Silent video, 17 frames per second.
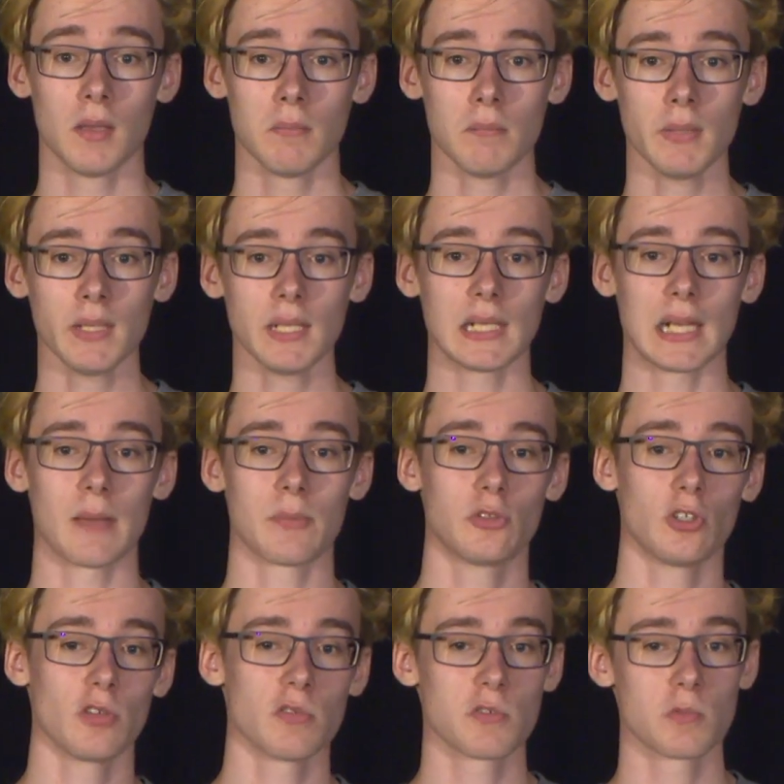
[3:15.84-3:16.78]
Many
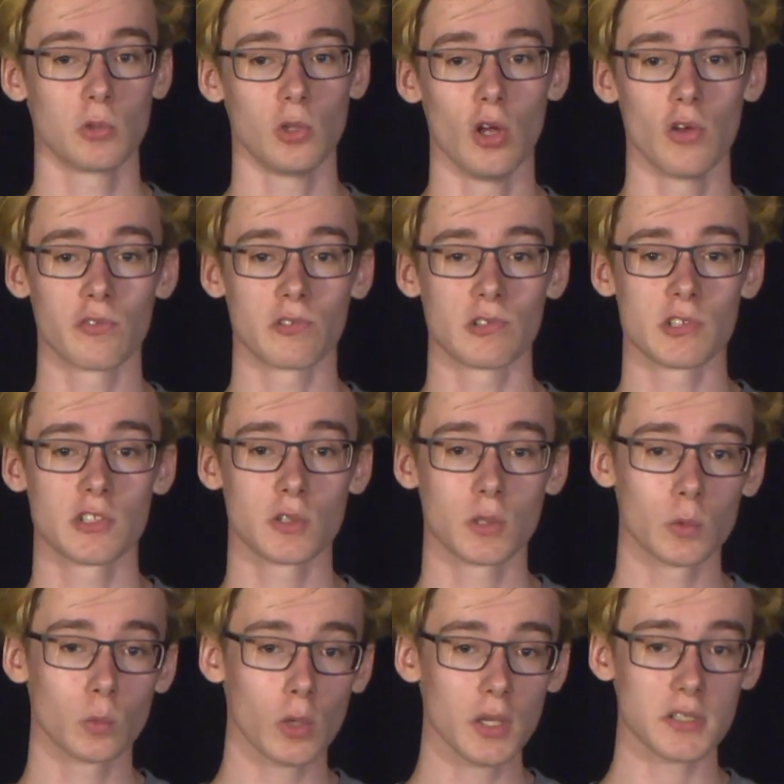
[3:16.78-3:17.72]
laptops will offer a
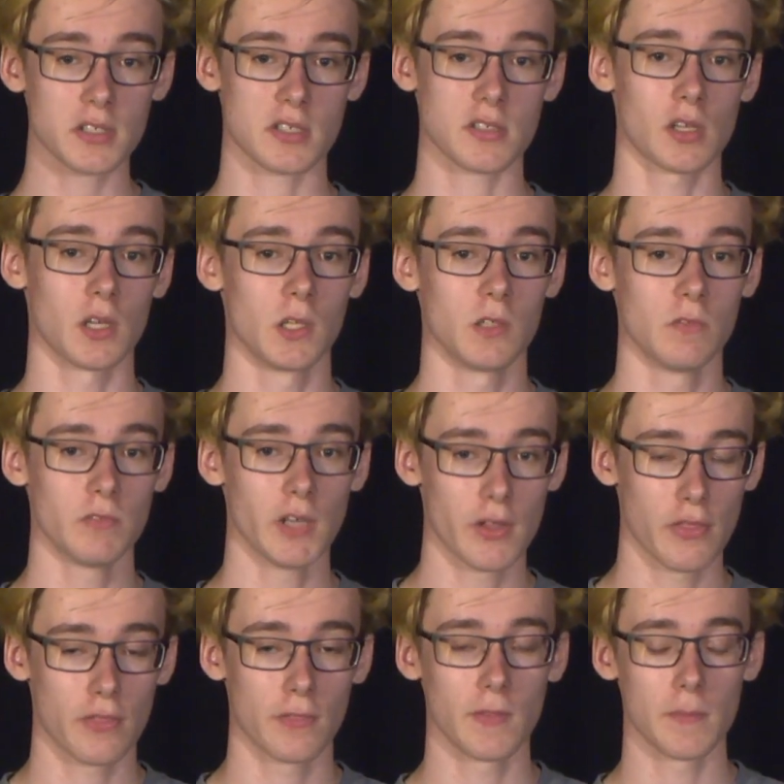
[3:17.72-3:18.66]
2-in-1 design
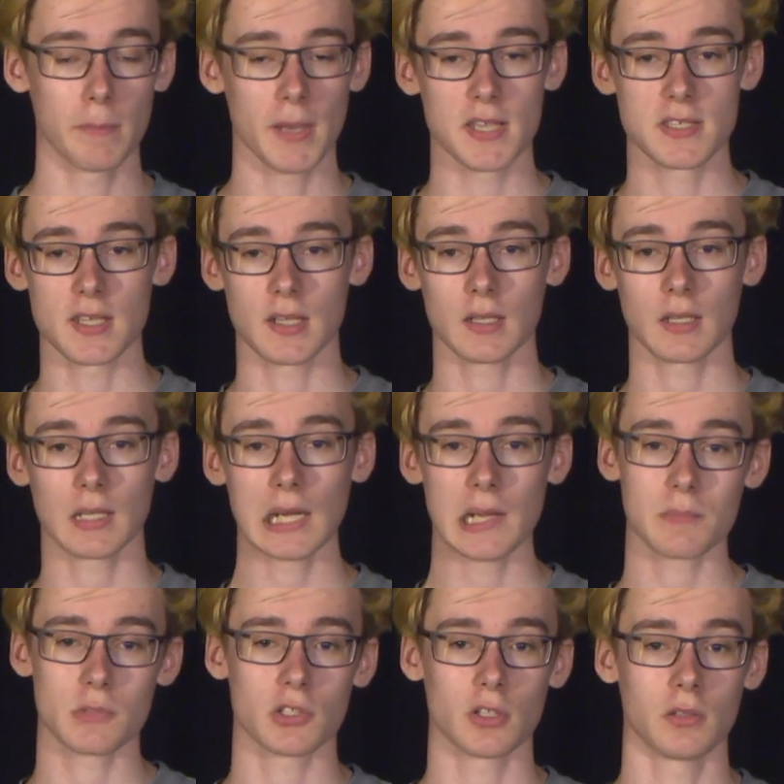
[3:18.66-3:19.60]
rather than the basic
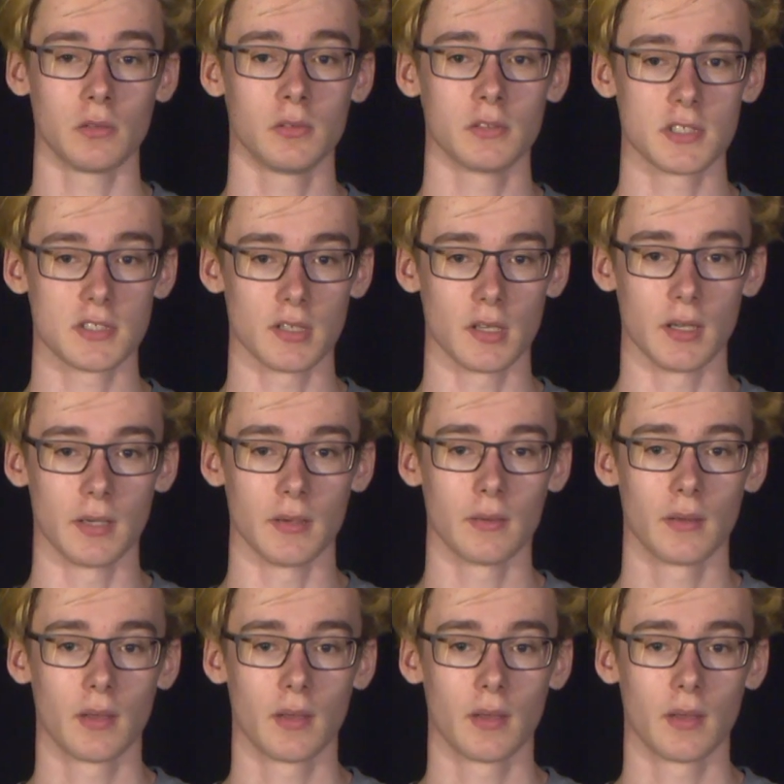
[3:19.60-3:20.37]
clamshell design.